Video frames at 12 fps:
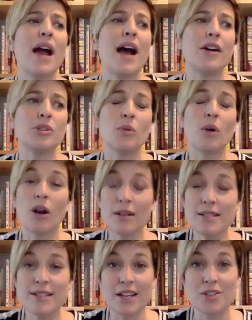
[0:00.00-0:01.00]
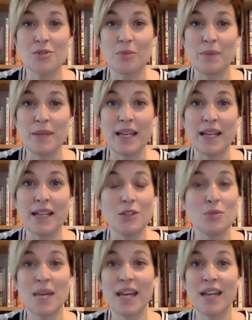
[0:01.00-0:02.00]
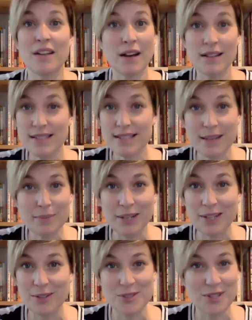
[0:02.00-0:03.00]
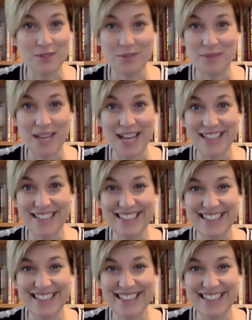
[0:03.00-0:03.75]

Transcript: how you are a sexual being, and you cannot separate yourself from that